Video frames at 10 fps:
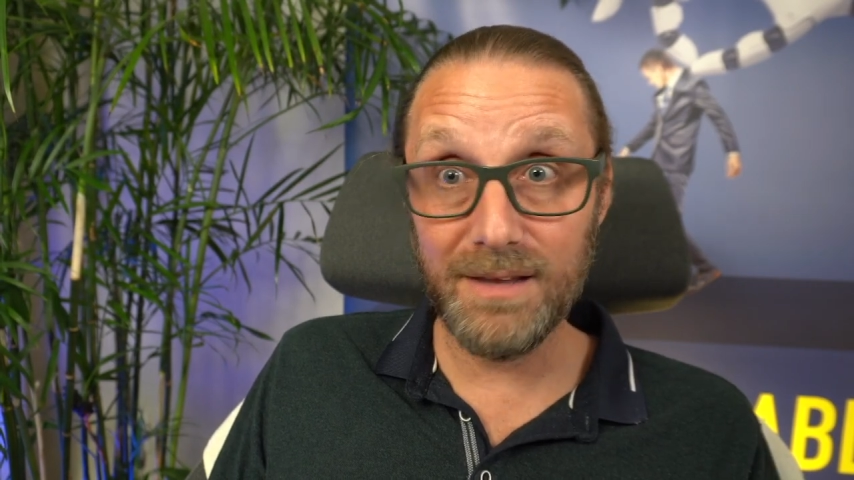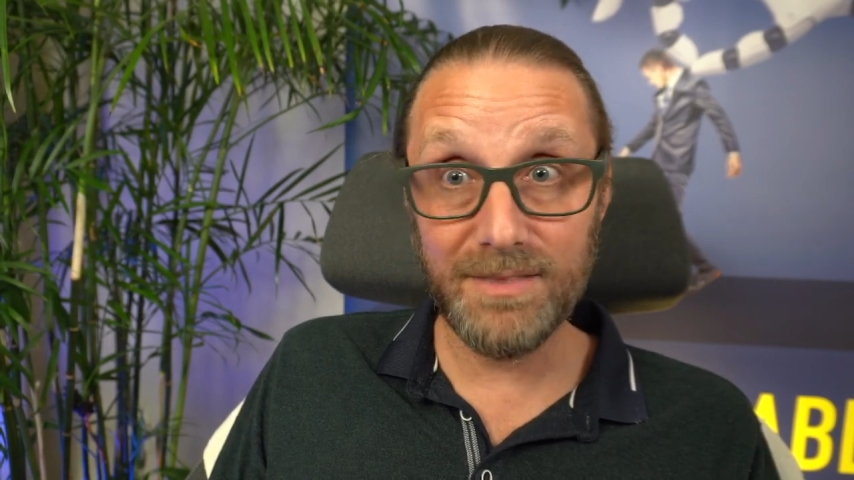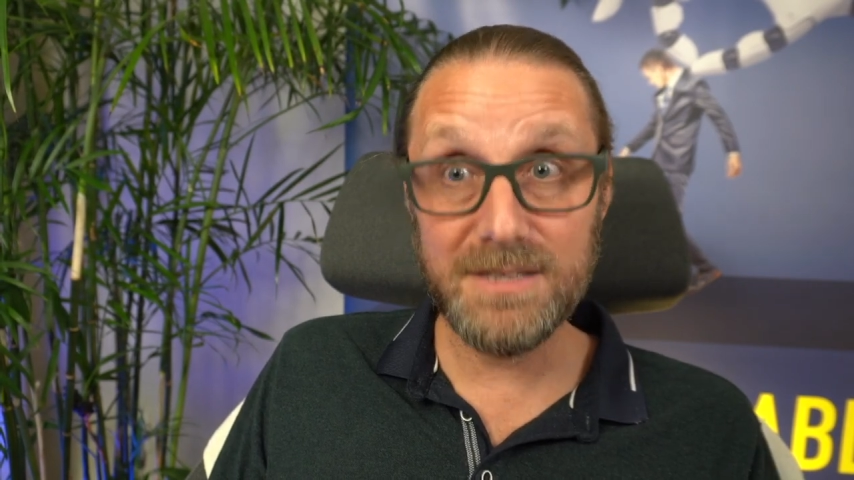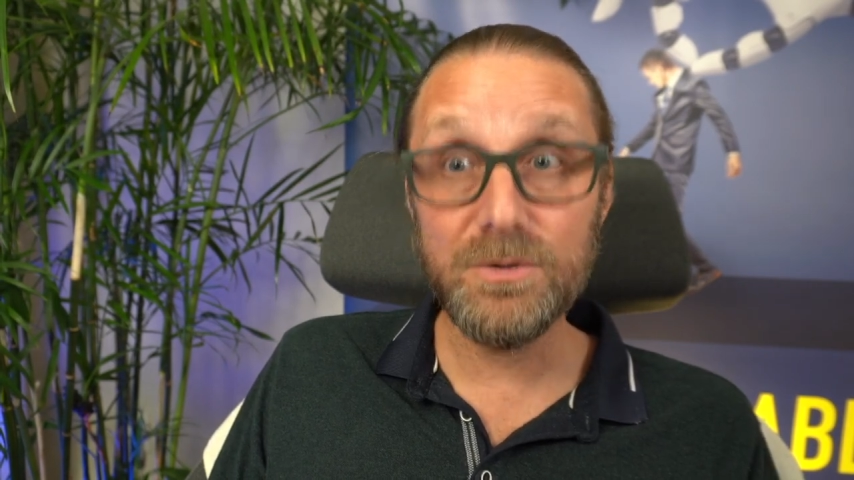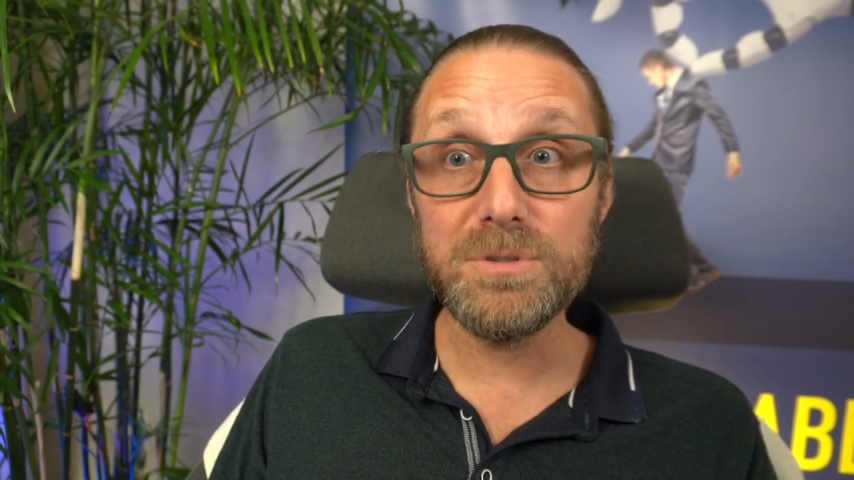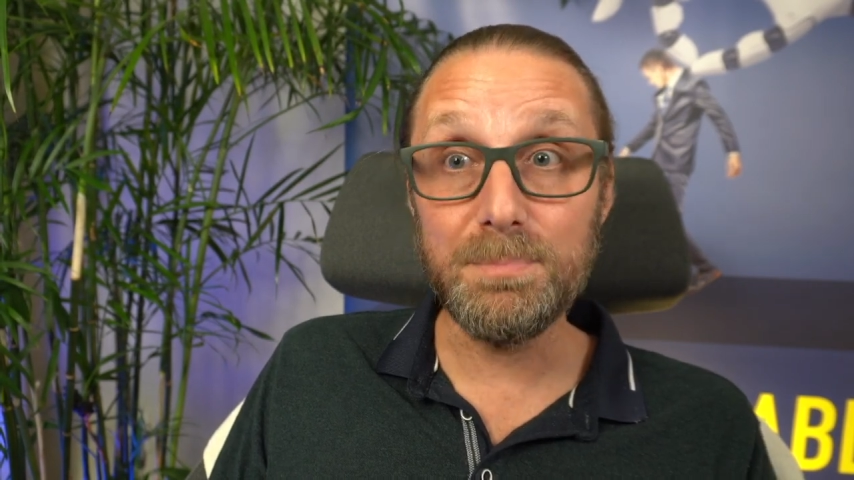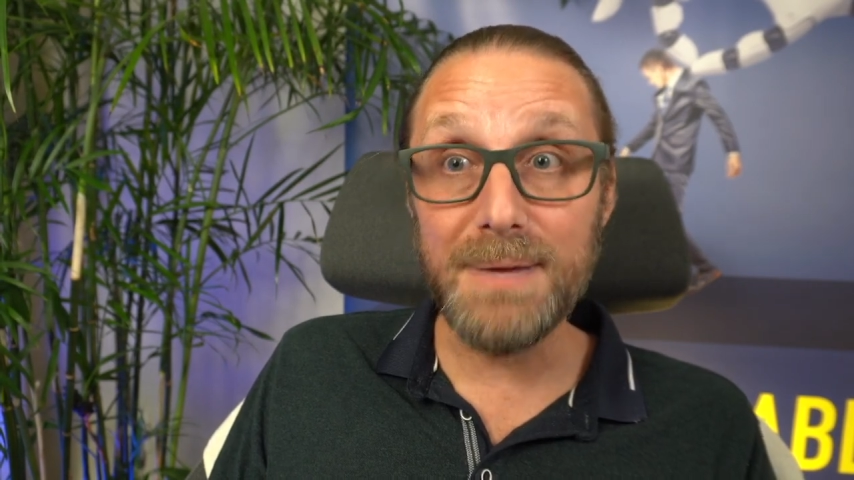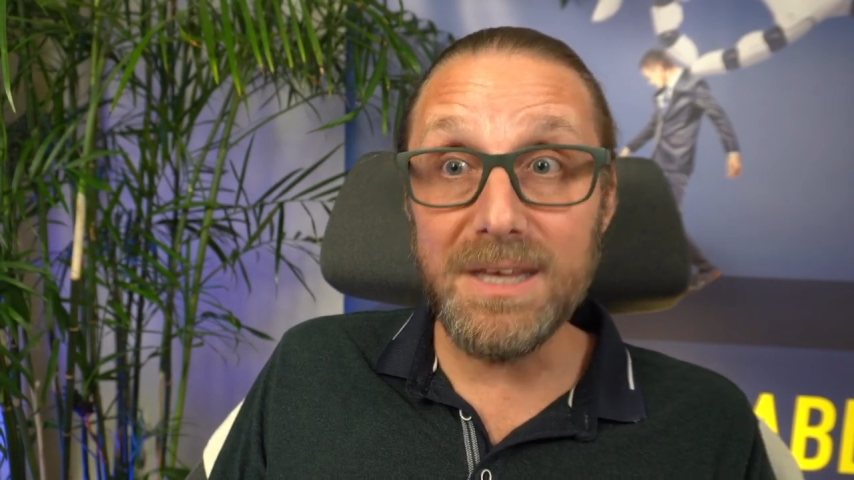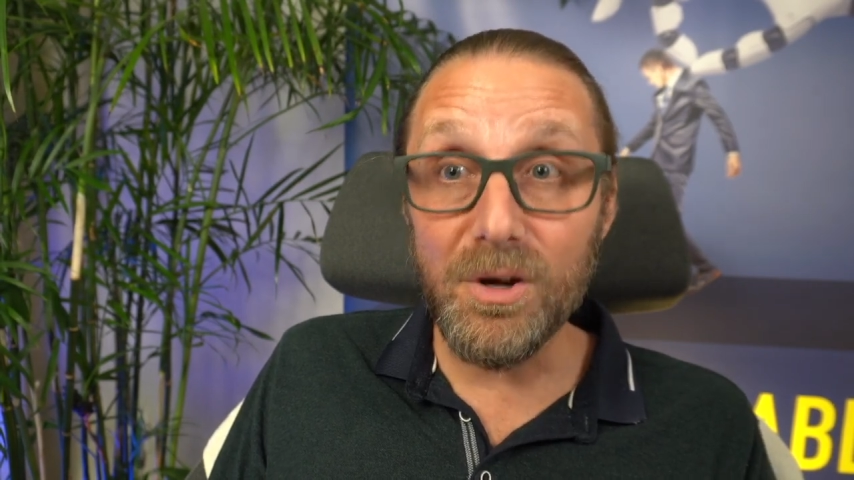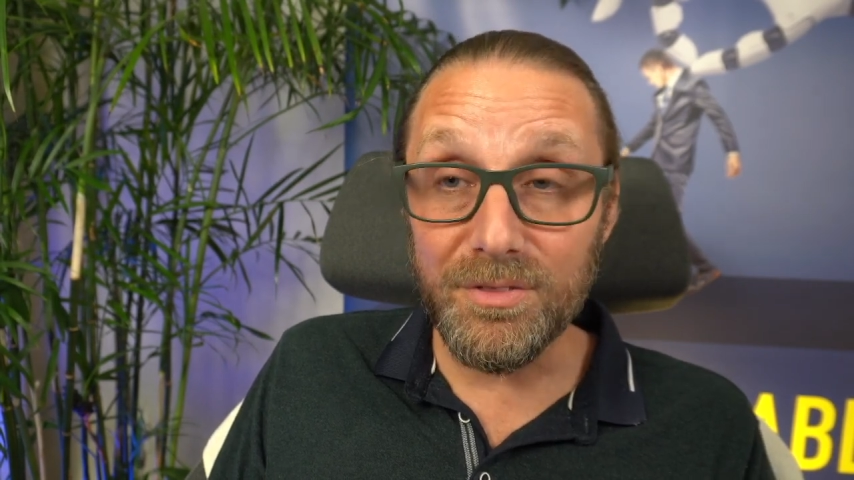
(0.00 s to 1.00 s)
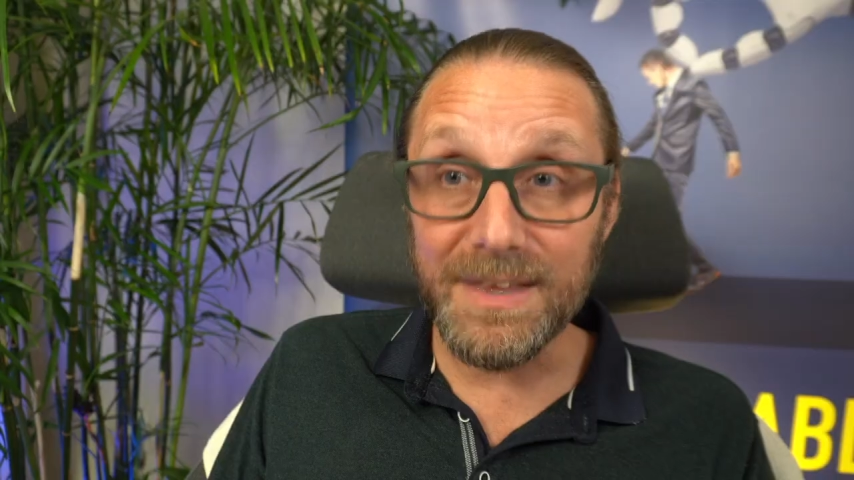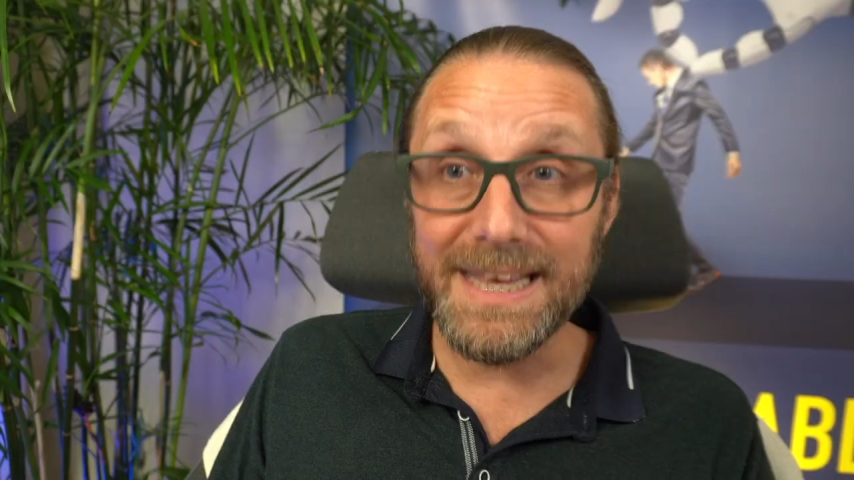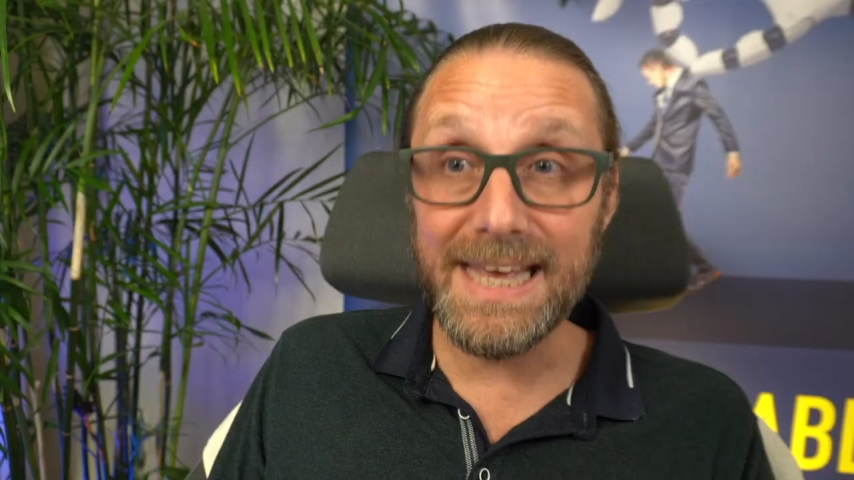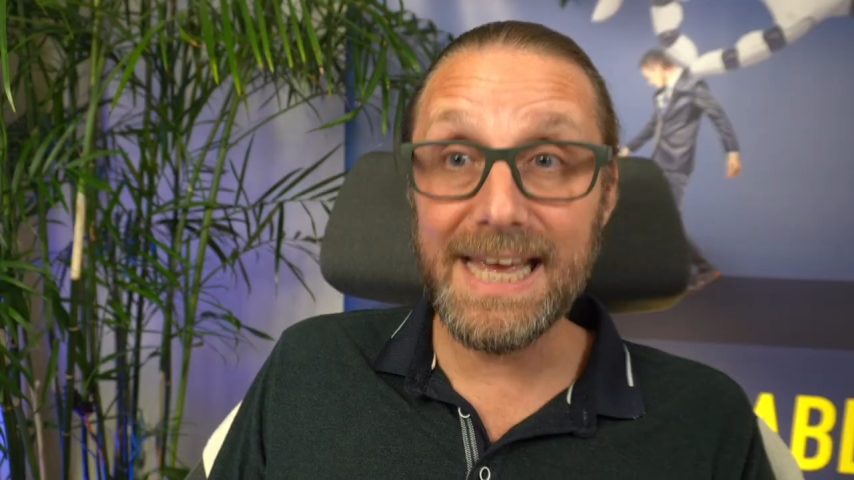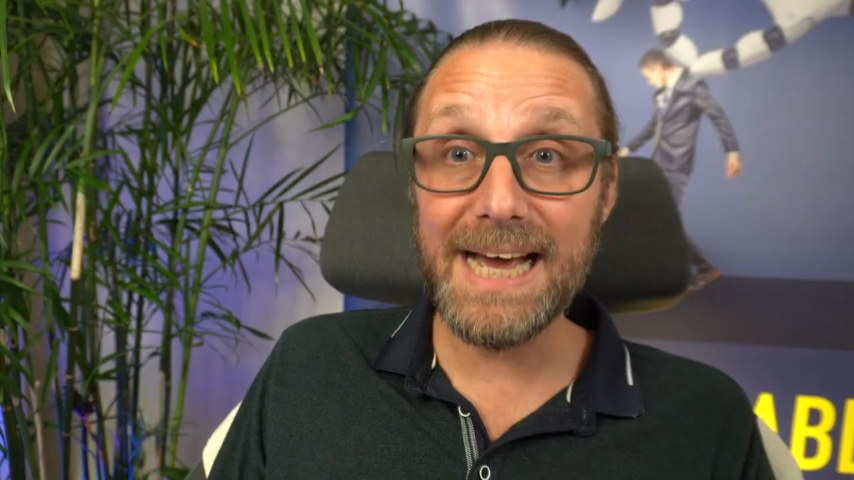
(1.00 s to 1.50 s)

This goes beyond the